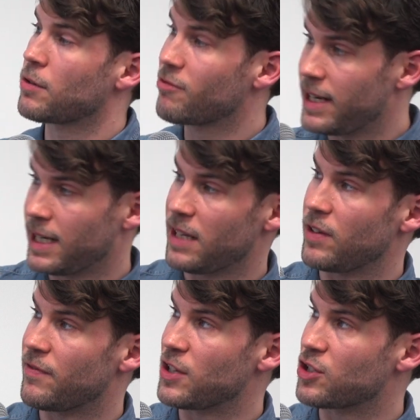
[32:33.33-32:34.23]
Green
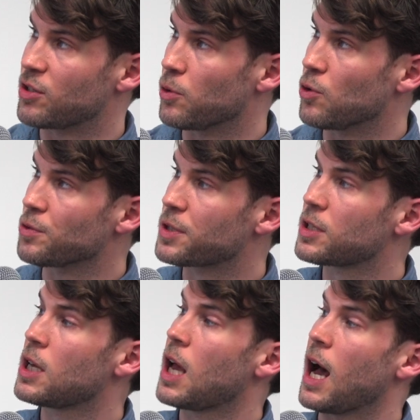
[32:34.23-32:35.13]
leafy
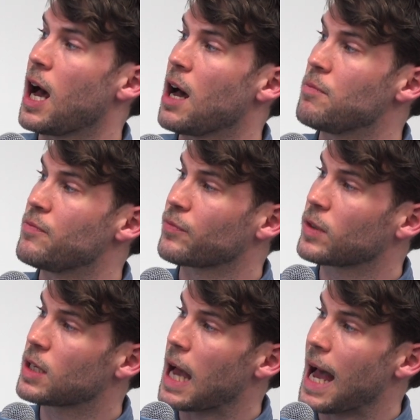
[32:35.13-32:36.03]
vegetables
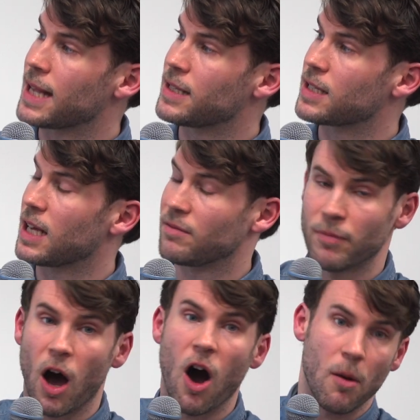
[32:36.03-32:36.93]

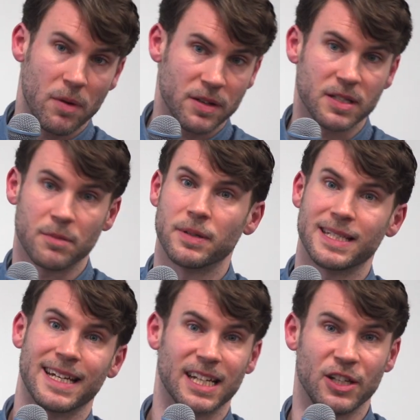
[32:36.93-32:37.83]
and almonds are
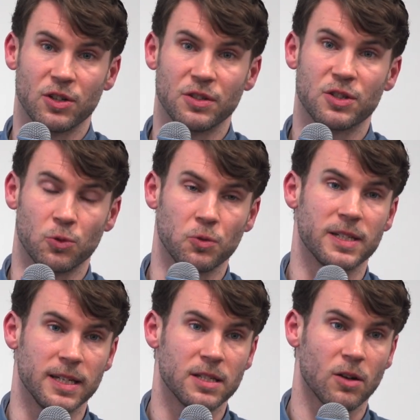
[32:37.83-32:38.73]
particularly good
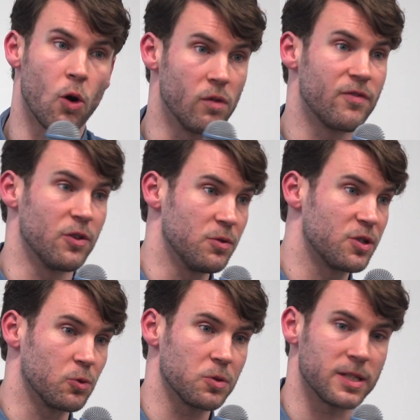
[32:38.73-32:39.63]
sources, whole food
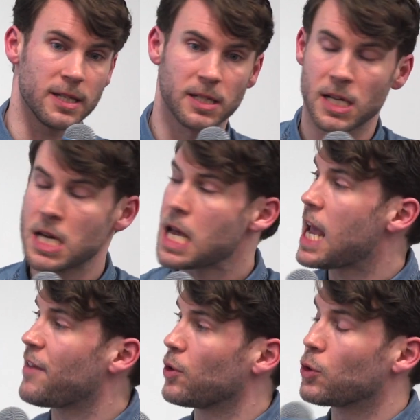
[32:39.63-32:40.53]
sources.
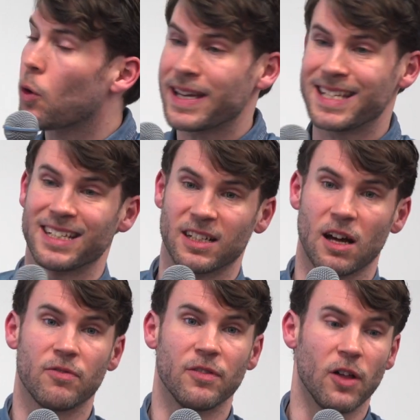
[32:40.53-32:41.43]
If you're not eating
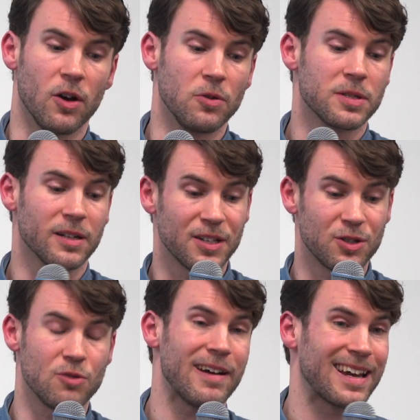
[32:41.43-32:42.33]
enough of those, then I
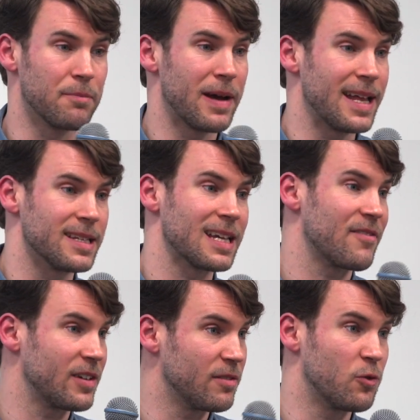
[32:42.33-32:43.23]
do recommend
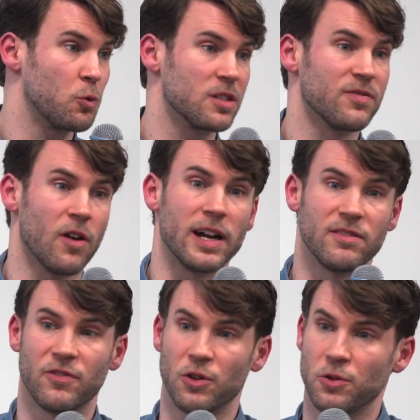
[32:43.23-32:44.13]
having
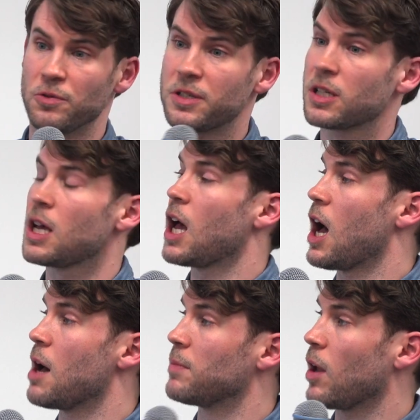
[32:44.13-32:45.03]
fortified foods
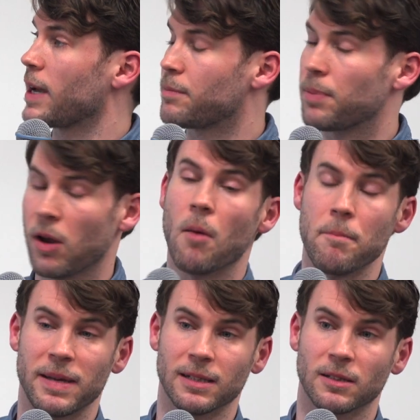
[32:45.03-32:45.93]
like
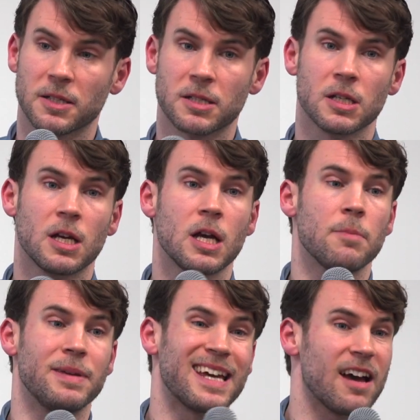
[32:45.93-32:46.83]
plant milks.
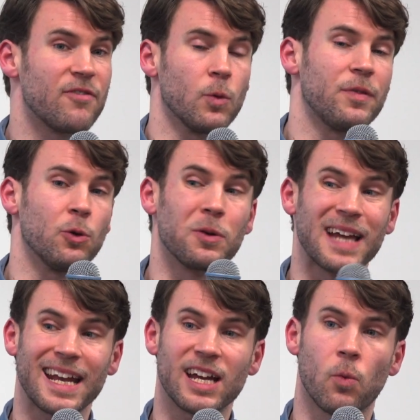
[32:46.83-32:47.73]
Be careful with the
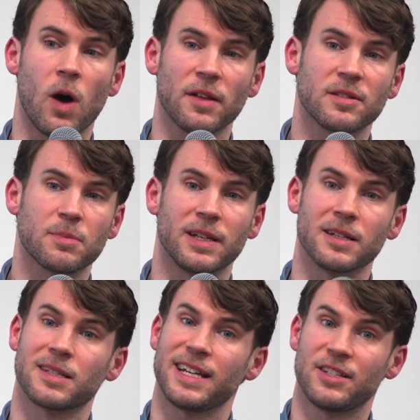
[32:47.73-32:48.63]
organic ones
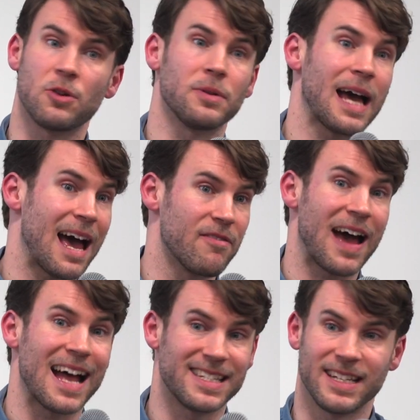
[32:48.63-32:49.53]
because they don't have
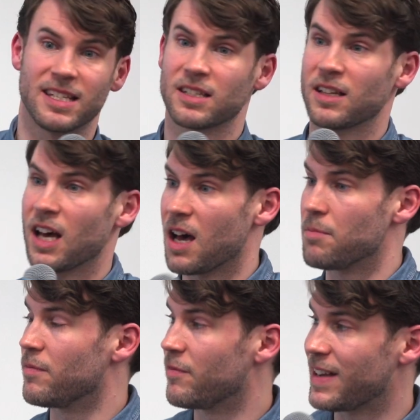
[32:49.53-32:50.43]
added
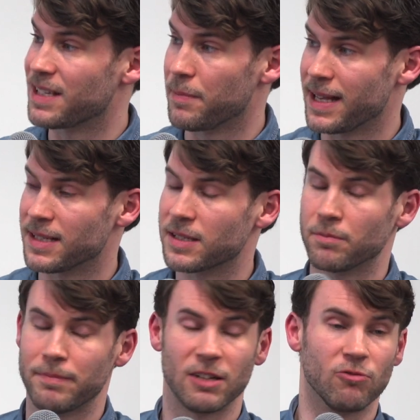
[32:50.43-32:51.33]
vitamins
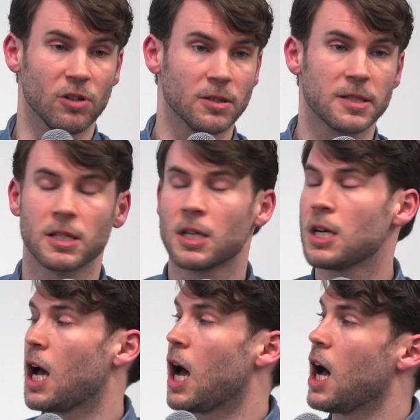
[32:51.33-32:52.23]
and minerals,
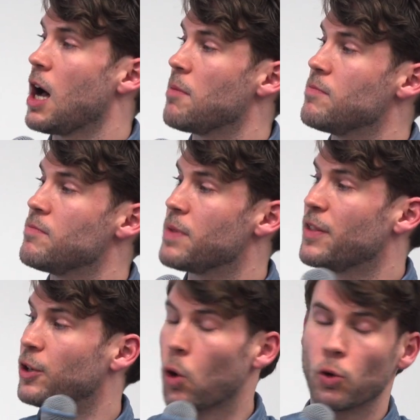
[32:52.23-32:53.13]

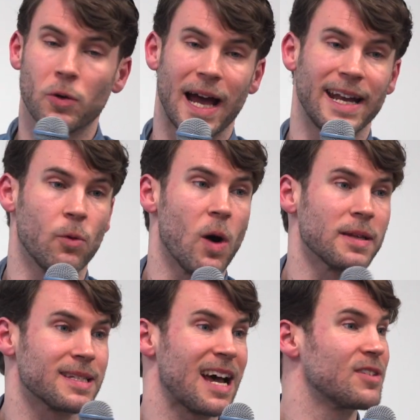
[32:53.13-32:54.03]
but the non-organic
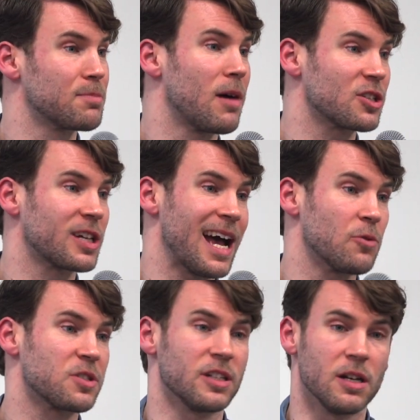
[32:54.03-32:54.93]
ones have as much
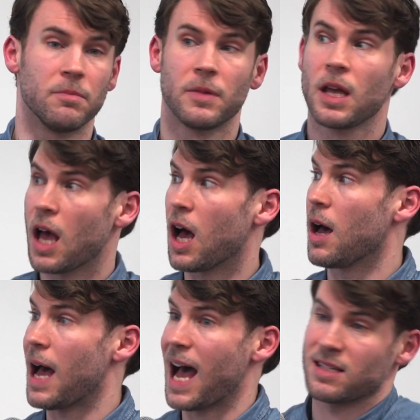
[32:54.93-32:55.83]
calcium
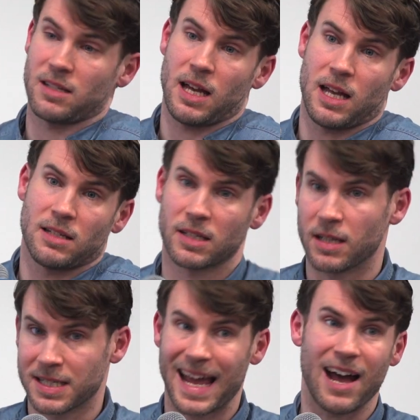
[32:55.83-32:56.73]
as
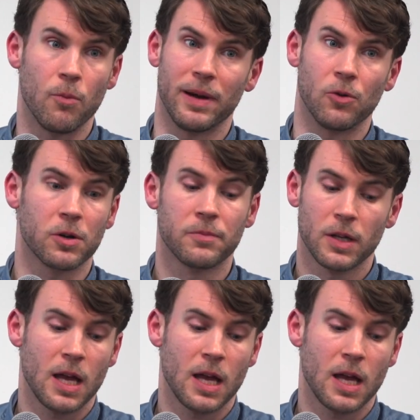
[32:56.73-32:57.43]
cow milk.